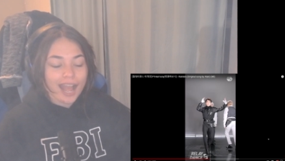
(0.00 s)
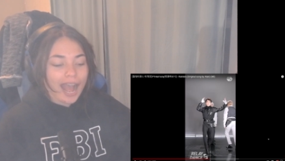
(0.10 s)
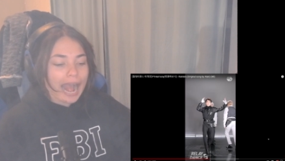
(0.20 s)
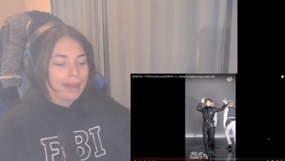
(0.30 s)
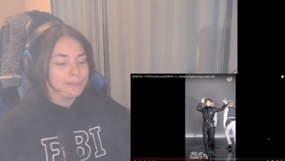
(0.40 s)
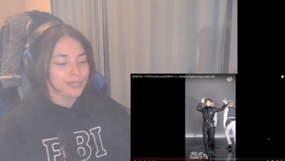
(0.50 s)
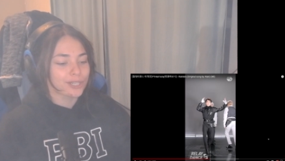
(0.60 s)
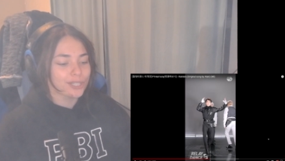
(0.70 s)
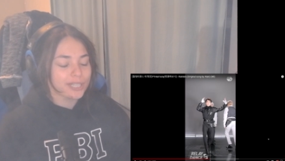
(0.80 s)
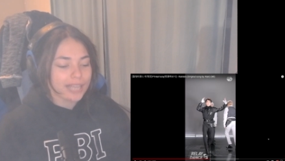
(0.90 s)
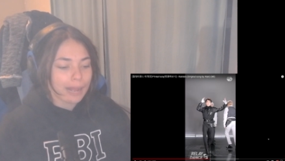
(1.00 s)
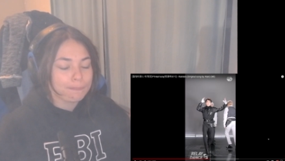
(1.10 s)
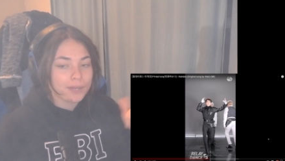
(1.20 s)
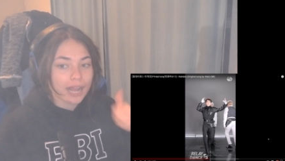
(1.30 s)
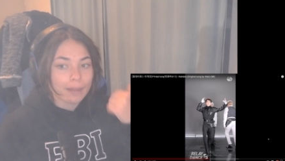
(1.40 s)
I'm literally I
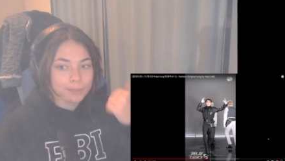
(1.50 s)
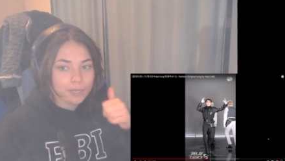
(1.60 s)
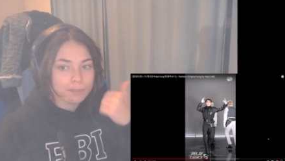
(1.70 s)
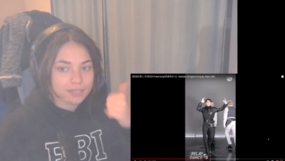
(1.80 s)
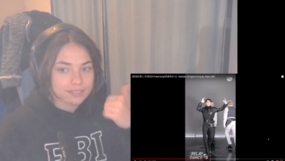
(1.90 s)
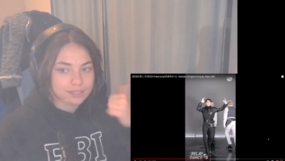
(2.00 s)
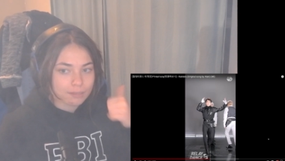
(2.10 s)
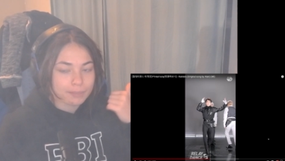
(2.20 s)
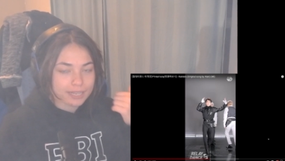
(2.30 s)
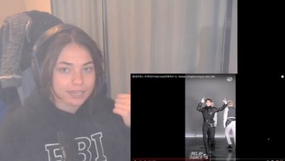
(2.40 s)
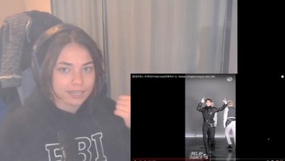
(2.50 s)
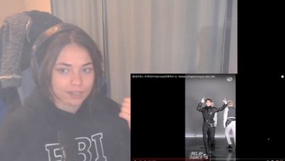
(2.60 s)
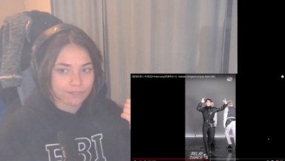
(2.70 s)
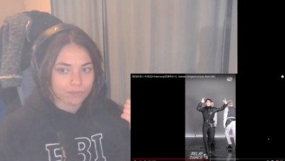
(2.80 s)
put I'm gonna put this in the beginning of